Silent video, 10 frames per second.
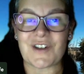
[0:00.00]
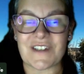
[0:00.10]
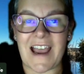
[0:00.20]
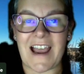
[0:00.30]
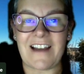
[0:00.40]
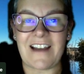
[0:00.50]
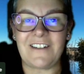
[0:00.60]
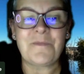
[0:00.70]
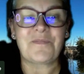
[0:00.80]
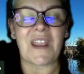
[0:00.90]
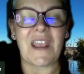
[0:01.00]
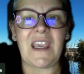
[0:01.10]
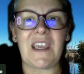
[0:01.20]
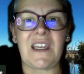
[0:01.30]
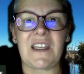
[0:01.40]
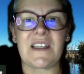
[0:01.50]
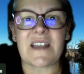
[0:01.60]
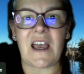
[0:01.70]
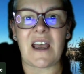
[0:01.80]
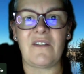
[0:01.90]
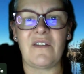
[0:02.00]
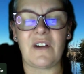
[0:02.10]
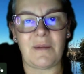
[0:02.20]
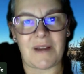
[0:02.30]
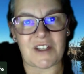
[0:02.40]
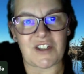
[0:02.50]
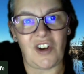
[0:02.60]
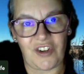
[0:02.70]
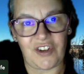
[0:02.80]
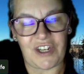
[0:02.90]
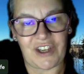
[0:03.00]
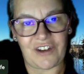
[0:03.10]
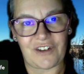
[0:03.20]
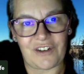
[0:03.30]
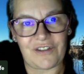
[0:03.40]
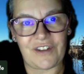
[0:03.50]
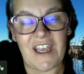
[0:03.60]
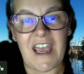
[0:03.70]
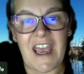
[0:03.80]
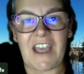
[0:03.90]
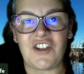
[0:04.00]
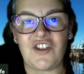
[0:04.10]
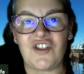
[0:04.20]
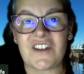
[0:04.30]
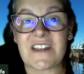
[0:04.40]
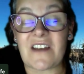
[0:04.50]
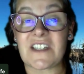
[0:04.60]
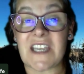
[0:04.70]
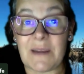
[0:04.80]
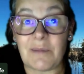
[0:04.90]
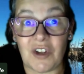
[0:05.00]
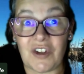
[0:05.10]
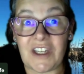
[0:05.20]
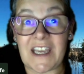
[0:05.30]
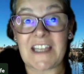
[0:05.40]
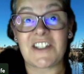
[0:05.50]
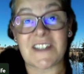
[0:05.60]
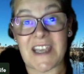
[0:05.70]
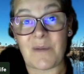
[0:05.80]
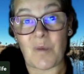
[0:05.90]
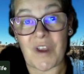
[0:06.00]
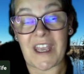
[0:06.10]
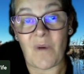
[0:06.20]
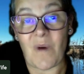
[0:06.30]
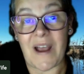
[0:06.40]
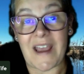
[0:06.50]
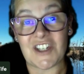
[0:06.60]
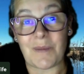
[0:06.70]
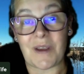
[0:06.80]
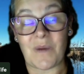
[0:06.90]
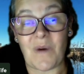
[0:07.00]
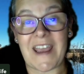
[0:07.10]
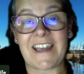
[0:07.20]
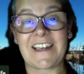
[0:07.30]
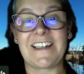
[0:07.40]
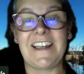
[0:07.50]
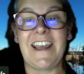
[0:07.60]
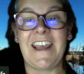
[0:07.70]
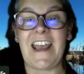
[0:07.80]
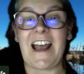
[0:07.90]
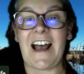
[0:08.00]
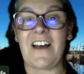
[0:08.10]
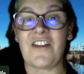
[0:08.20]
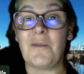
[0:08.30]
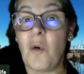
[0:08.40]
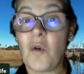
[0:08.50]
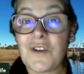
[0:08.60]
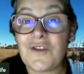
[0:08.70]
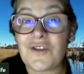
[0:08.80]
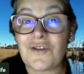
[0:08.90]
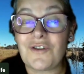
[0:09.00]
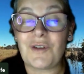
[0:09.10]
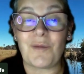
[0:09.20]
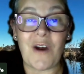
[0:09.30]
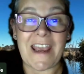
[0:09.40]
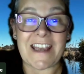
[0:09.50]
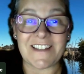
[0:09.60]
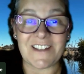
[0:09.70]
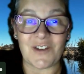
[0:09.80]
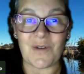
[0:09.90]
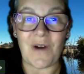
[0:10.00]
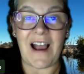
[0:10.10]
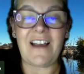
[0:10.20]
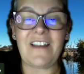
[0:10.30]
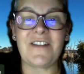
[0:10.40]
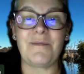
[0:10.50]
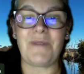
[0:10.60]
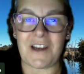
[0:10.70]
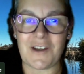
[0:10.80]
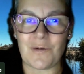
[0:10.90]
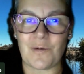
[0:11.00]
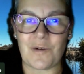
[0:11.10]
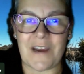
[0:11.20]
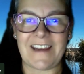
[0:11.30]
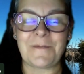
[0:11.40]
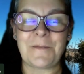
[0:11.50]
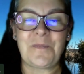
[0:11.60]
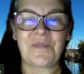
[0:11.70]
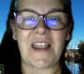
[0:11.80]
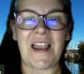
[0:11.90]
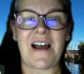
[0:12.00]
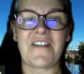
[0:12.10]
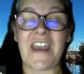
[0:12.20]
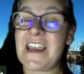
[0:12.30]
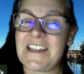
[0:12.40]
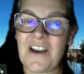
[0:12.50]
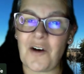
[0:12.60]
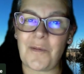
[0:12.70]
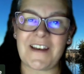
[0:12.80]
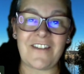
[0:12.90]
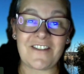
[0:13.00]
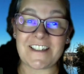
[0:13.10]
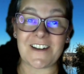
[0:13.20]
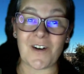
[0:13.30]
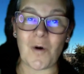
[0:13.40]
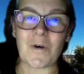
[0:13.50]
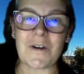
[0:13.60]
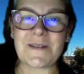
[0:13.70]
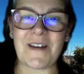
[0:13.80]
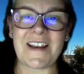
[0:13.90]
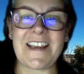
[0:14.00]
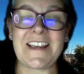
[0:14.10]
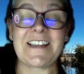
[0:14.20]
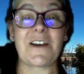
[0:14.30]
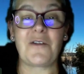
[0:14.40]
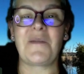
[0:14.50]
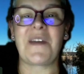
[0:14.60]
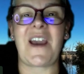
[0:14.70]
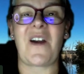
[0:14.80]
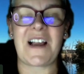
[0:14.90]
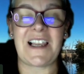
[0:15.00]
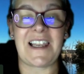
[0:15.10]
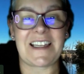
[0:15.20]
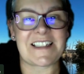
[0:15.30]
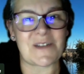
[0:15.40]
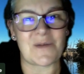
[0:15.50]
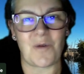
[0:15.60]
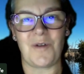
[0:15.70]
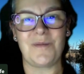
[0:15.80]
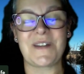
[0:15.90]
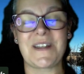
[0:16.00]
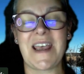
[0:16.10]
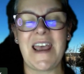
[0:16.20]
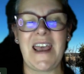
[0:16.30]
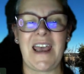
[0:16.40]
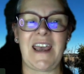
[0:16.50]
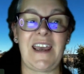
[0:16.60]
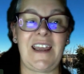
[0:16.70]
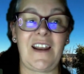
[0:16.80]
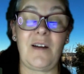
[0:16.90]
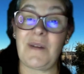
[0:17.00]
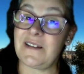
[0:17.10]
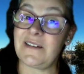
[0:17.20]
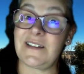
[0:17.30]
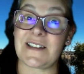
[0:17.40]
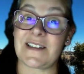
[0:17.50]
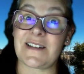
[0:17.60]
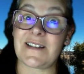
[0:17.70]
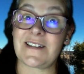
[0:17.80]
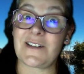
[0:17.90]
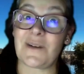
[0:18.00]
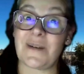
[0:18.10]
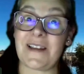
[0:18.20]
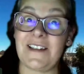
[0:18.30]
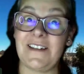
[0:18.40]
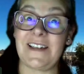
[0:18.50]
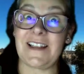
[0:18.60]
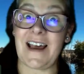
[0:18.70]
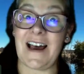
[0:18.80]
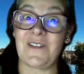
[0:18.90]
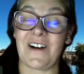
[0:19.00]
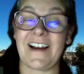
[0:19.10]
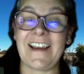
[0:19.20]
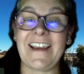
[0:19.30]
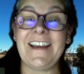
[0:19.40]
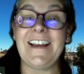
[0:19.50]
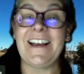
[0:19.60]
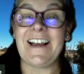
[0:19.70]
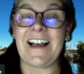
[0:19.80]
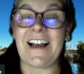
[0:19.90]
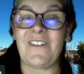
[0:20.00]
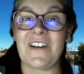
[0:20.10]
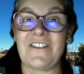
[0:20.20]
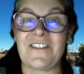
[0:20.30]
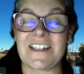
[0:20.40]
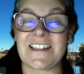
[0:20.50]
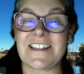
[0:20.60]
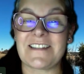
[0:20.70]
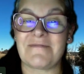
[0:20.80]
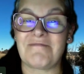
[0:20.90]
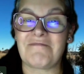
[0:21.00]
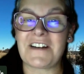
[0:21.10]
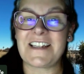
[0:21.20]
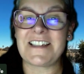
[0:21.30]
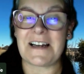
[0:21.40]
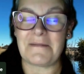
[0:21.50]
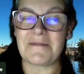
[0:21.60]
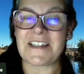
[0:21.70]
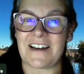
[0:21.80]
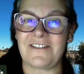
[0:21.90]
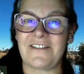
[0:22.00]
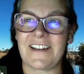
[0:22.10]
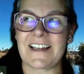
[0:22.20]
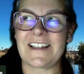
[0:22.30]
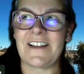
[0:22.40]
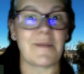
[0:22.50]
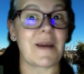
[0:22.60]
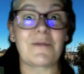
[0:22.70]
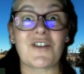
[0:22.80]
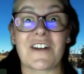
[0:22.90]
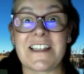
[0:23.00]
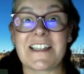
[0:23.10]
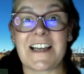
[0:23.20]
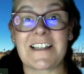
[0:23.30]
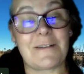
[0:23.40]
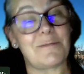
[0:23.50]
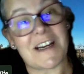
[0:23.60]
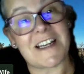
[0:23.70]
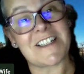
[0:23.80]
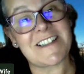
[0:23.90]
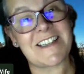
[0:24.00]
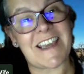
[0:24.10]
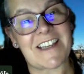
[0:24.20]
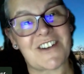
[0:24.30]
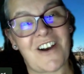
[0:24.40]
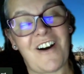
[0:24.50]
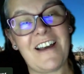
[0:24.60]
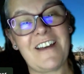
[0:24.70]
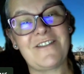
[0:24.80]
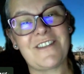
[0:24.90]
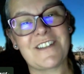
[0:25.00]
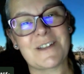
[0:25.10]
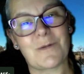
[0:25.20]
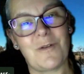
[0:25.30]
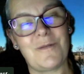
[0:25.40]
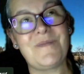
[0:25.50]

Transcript: scale, it is very much a learning curve, and you just have to keep learning and just keep working away and chipping away at it. The more you do, the more hands-on you are, the better you will get. The handy helper never did a course, but he has helped me go and collect swarms. And oh my goodness, talk about learning the hard way. We've done some pretty dumb stuff like climbing up trees to cut down branches to catch a hive, a swarm.